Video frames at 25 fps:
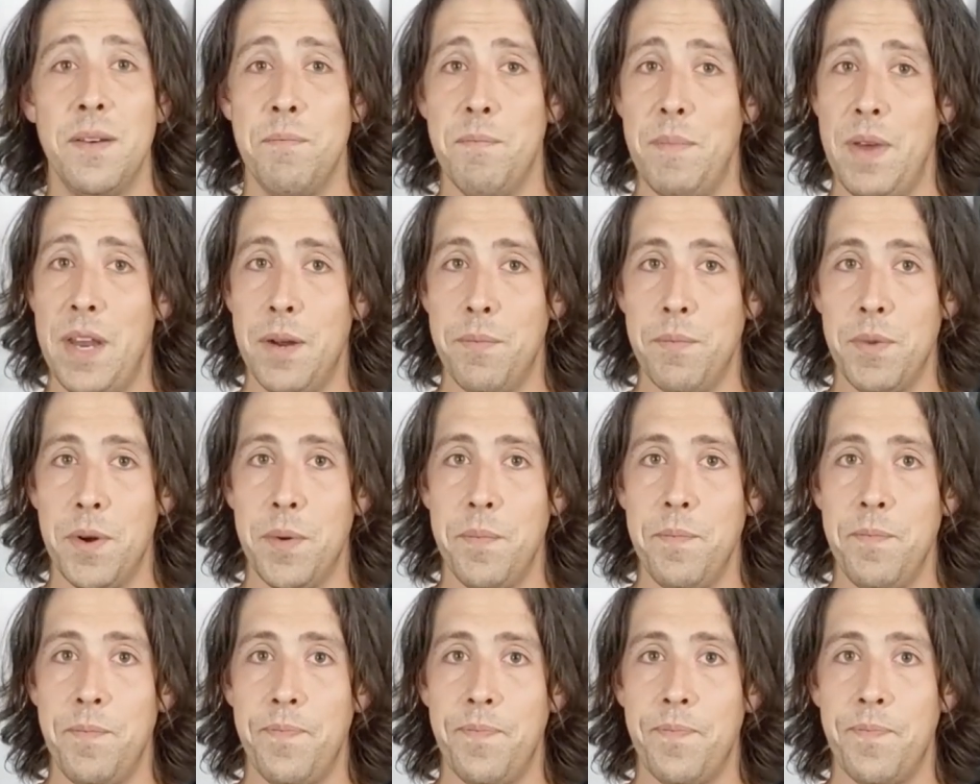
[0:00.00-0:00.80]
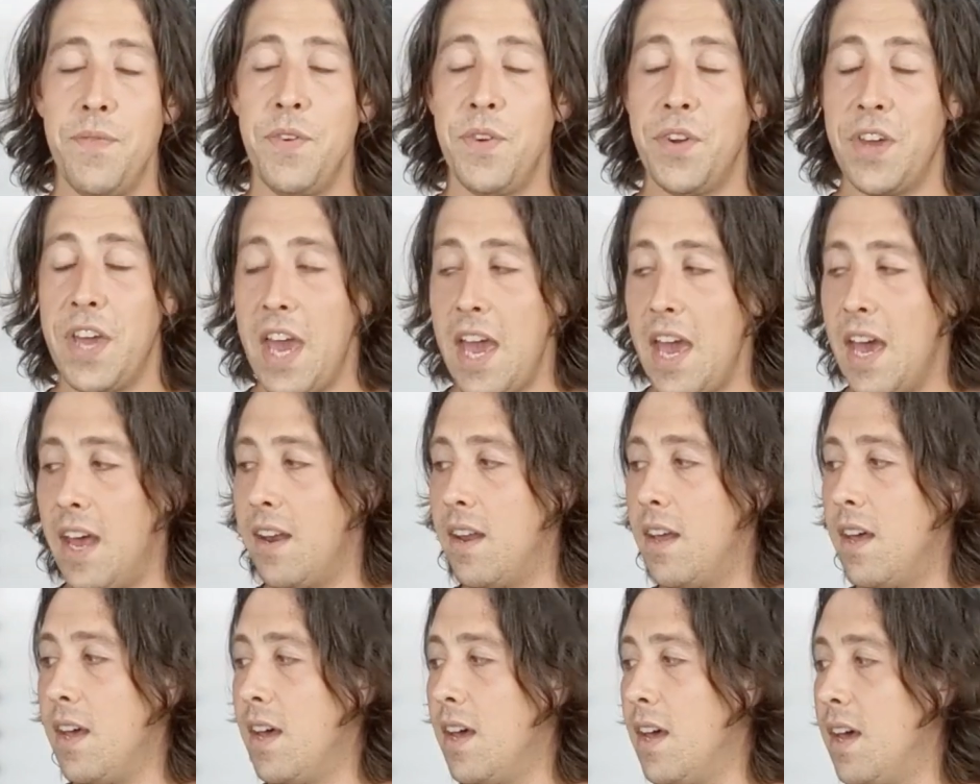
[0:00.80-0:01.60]
minimum if you
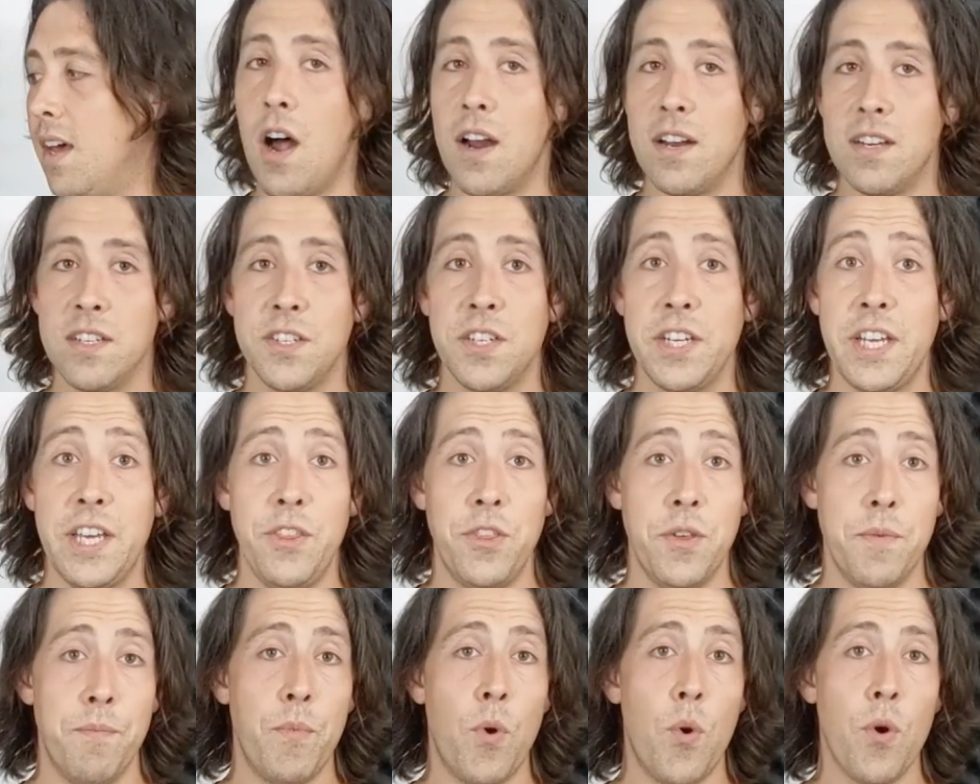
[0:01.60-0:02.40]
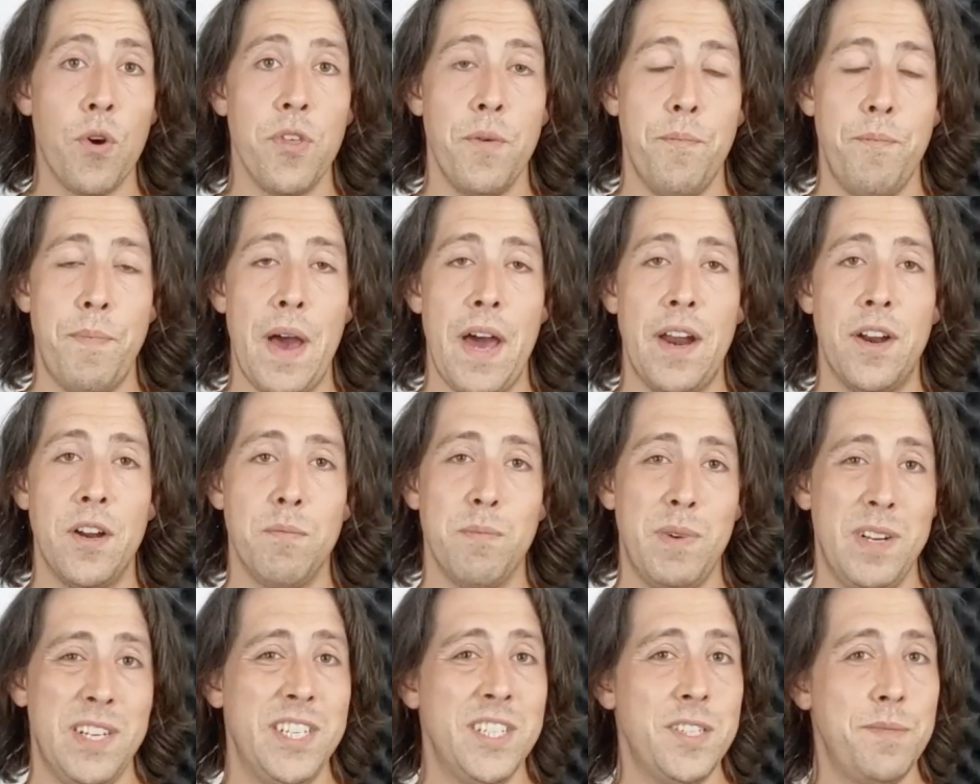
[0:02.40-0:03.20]
can. Honestly, the more the
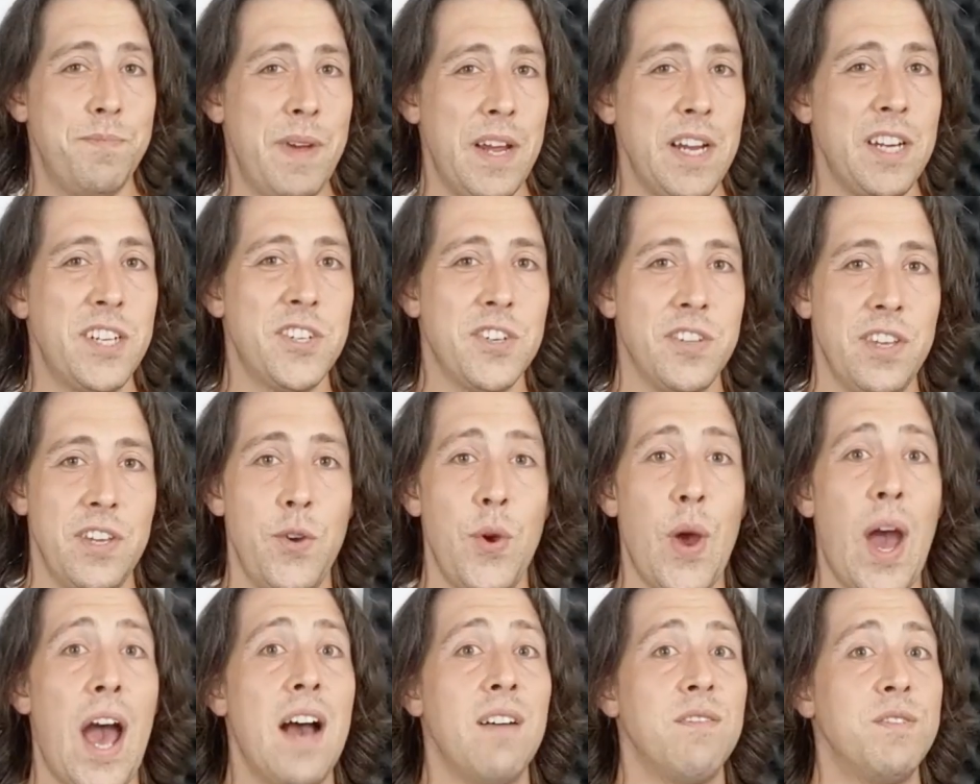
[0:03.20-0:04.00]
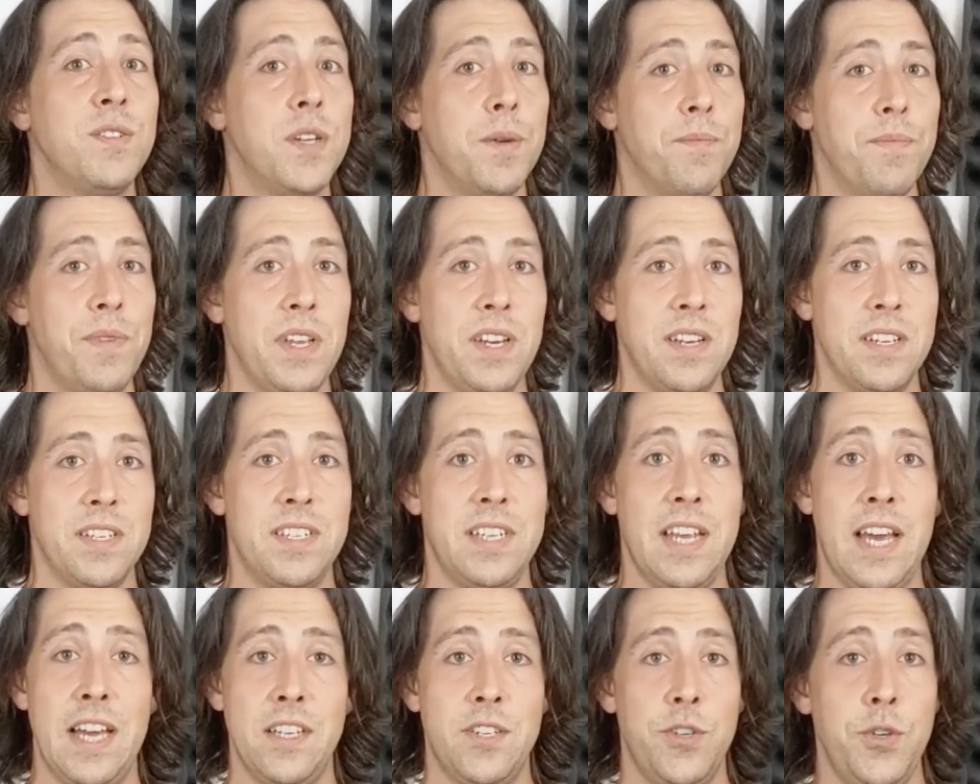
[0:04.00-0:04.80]
better, but just make sure that you have something to
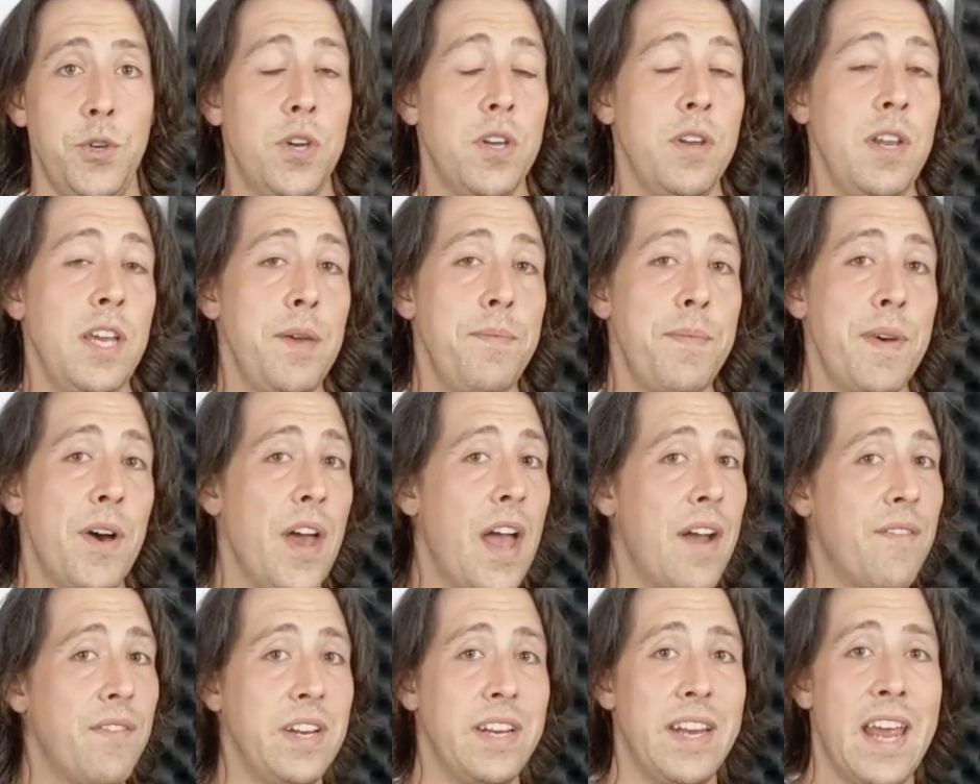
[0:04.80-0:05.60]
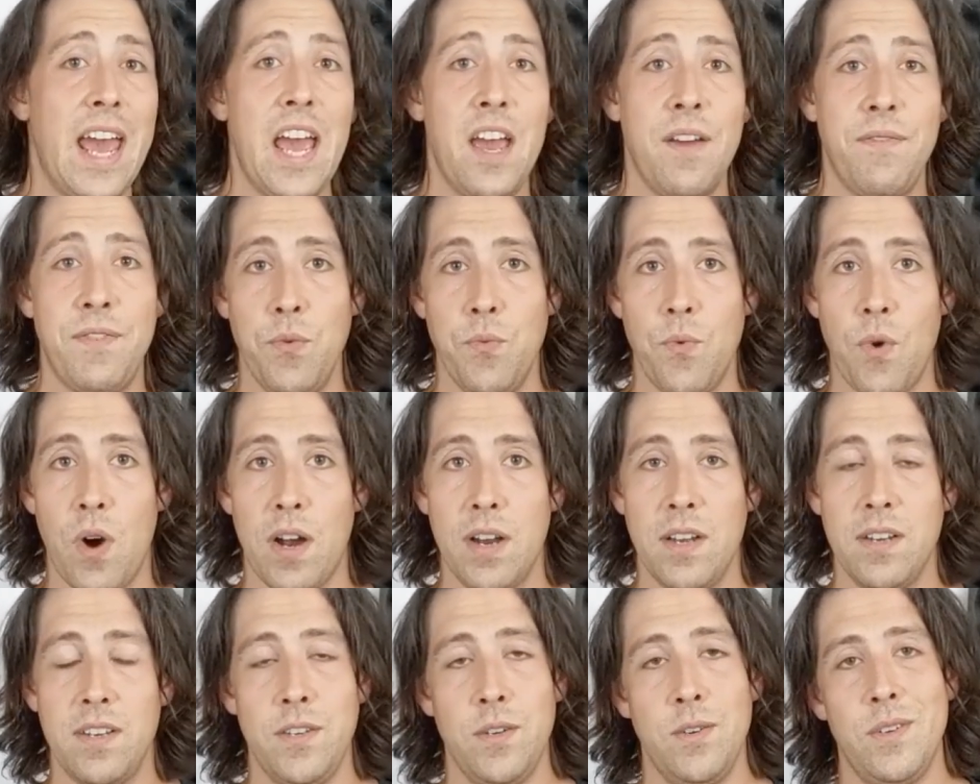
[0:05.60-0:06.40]
say. So you can email every day if you
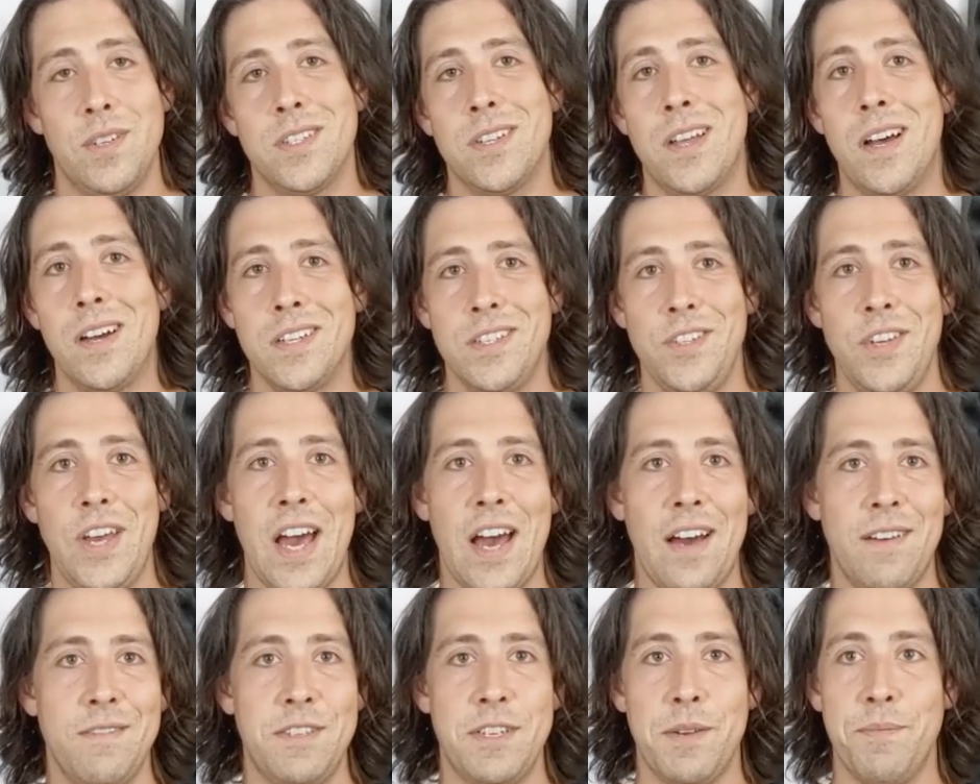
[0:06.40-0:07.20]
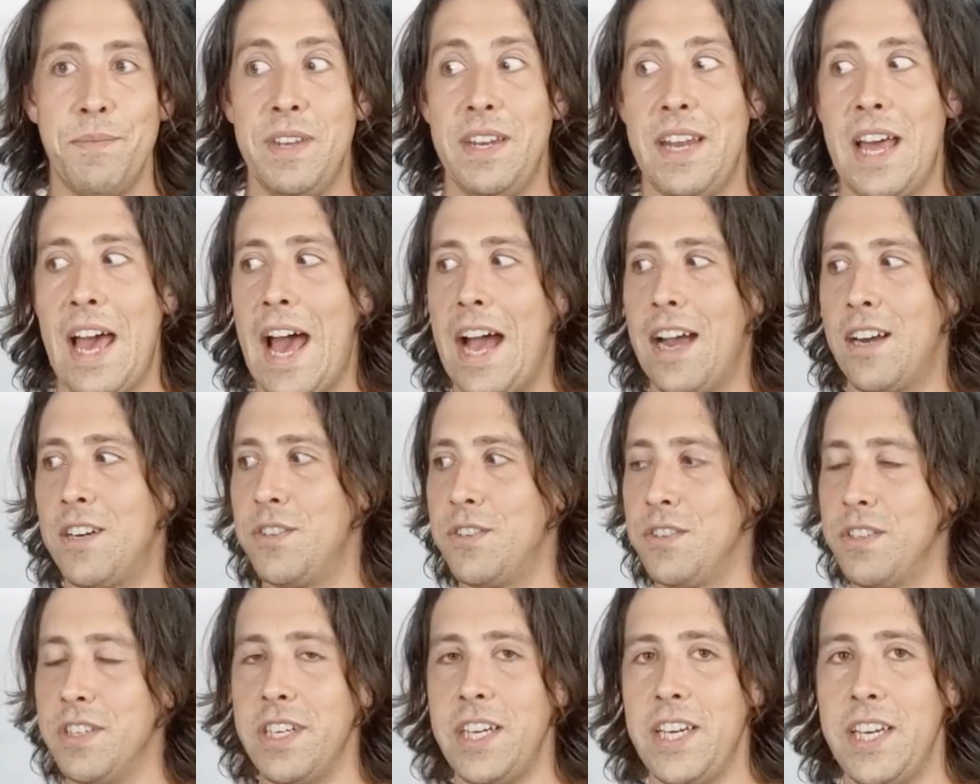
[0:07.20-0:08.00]
wanted to, as long as you have something to
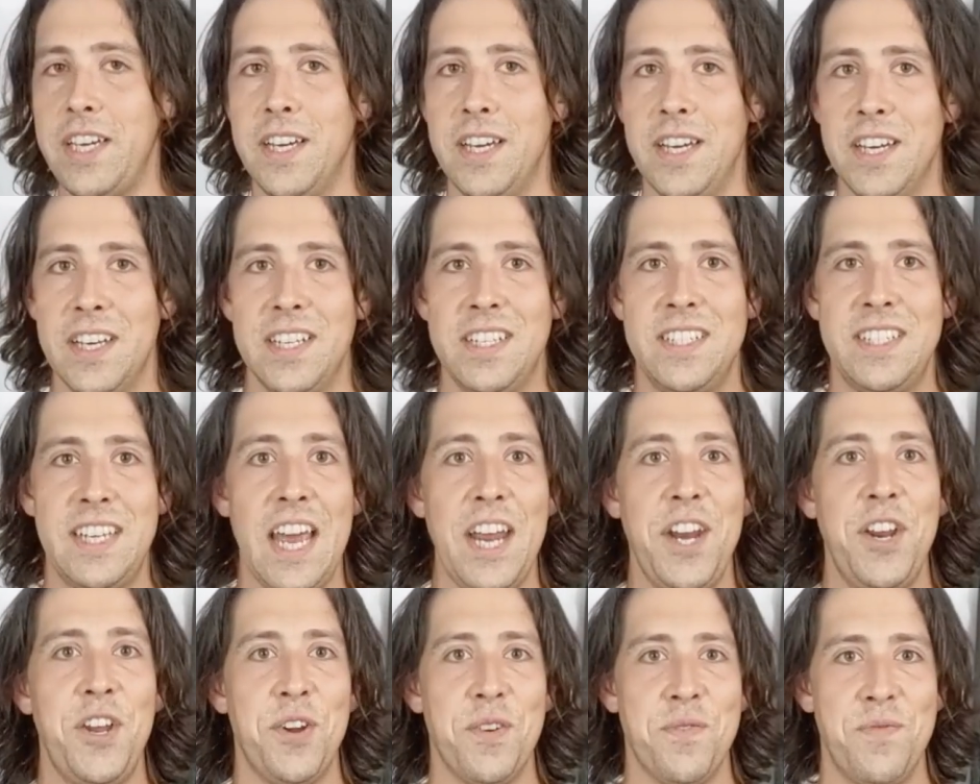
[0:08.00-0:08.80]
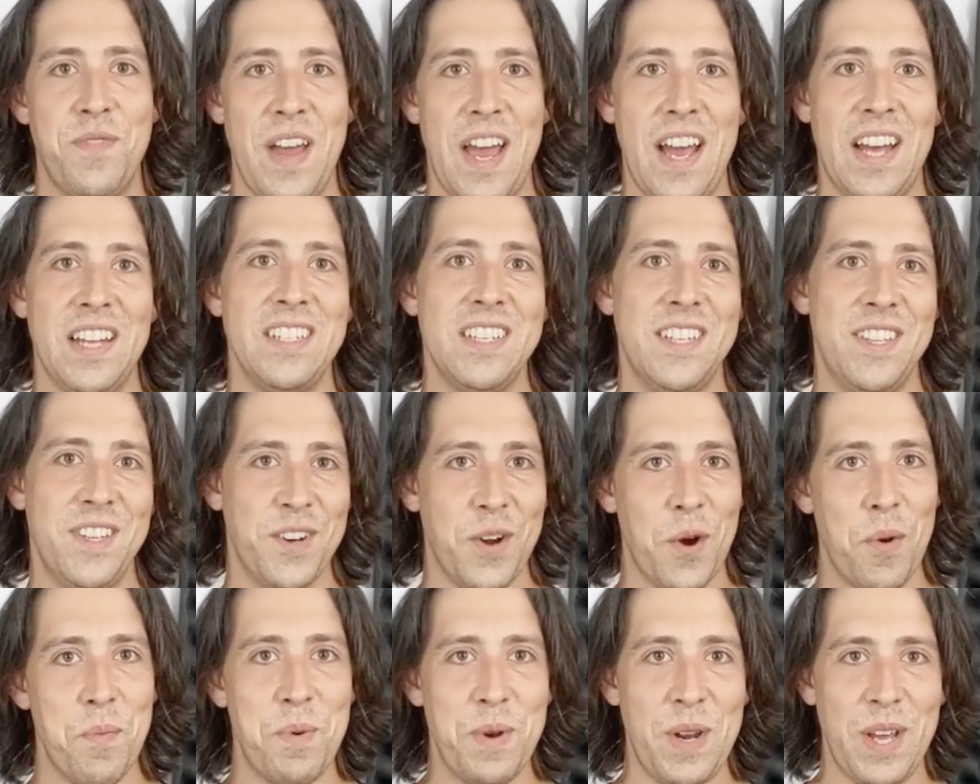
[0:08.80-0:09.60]
actually say to your fans and
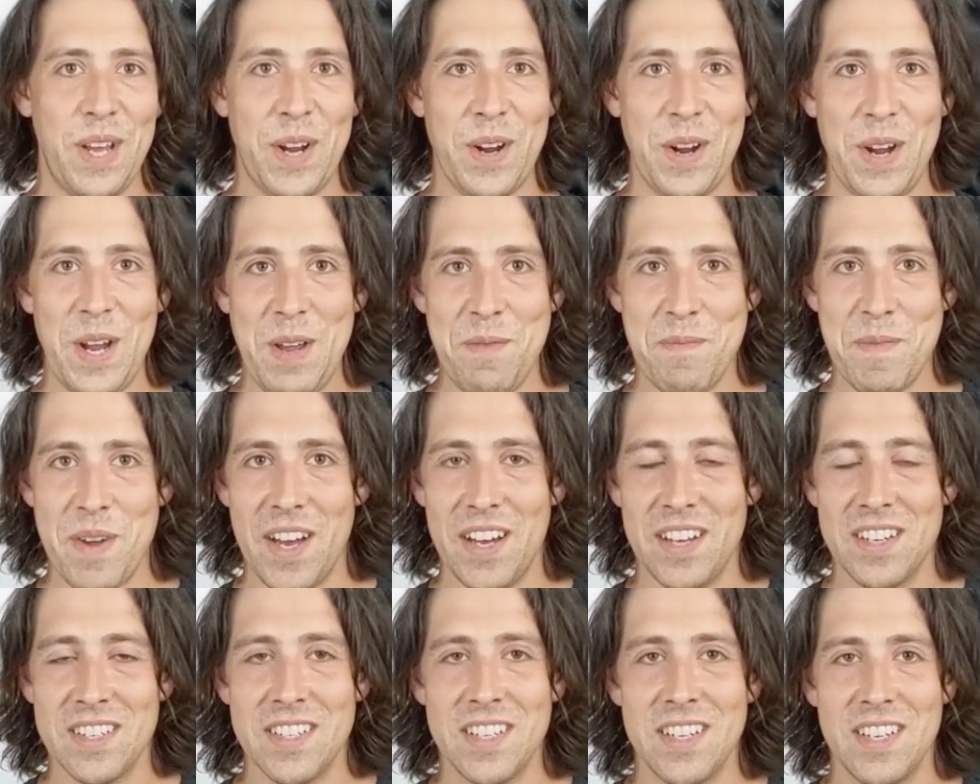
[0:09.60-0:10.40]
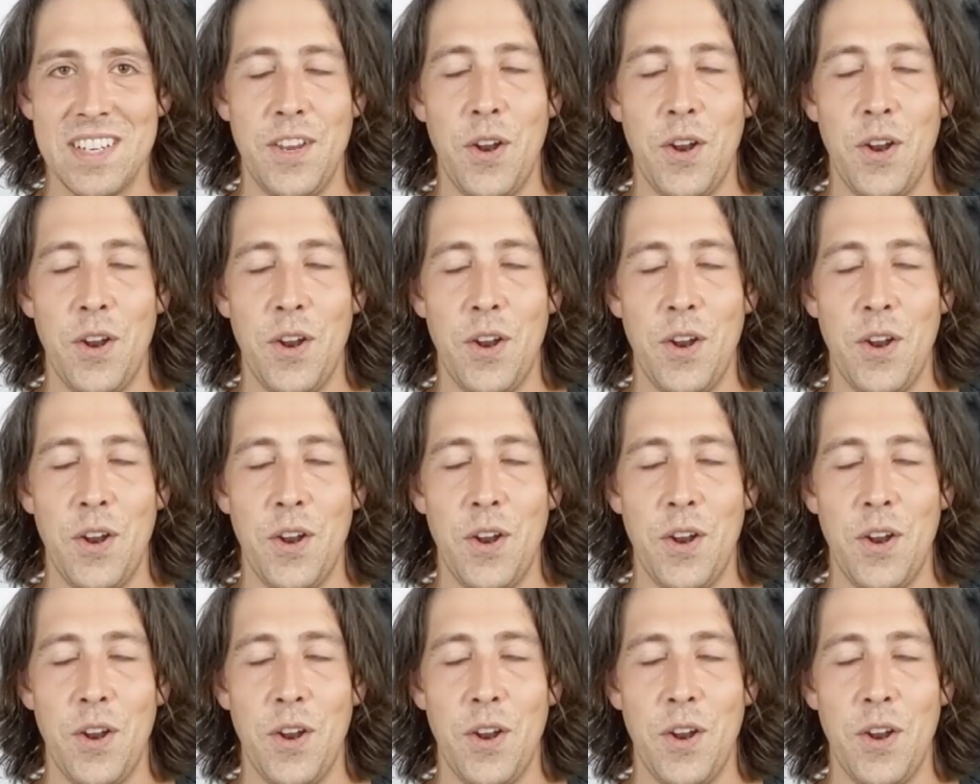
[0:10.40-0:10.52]
they're opening your emails.